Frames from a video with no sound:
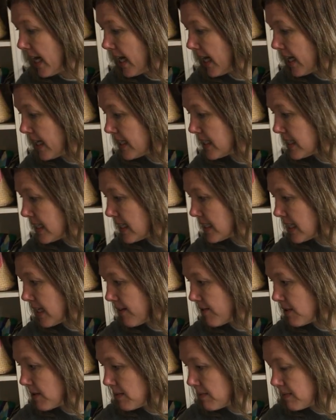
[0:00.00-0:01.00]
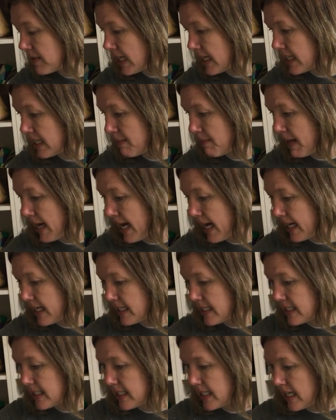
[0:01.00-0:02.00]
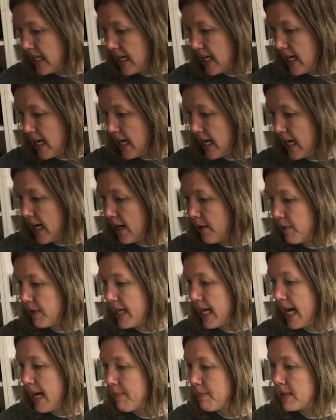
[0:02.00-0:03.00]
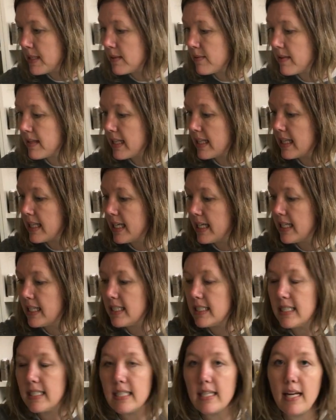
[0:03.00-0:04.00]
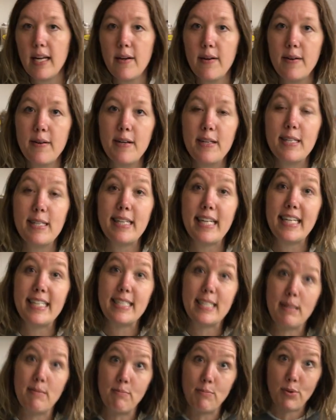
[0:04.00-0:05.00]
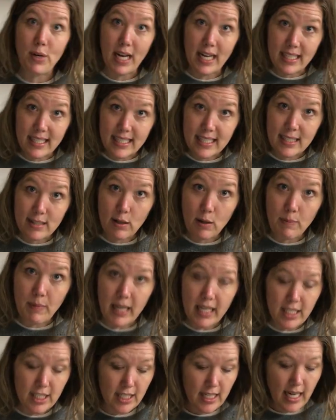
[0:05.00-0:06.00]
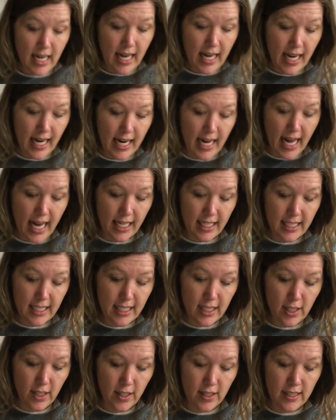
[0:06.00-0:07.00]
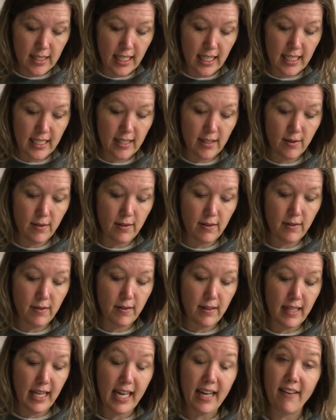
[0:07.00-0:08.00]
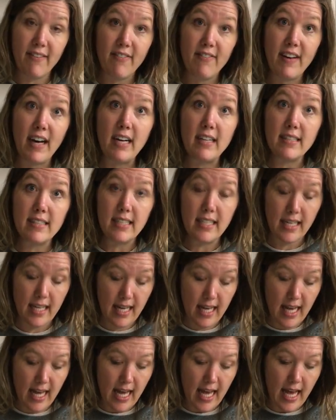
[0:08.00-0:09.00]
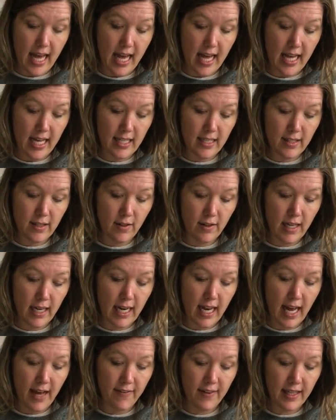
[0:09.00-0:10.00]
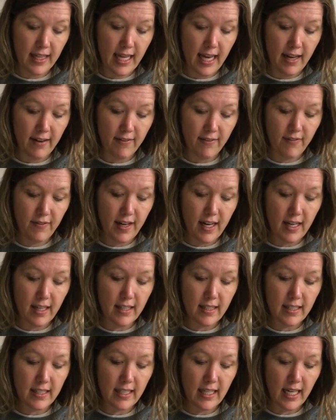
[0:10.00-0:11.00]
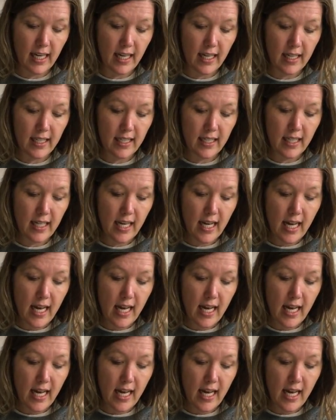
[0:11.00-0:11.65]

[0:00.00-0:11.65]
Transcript: and as I've said in the past, what happens with the lint, it gets compressed so much, it actually turns into like a felt. And so then having that felt there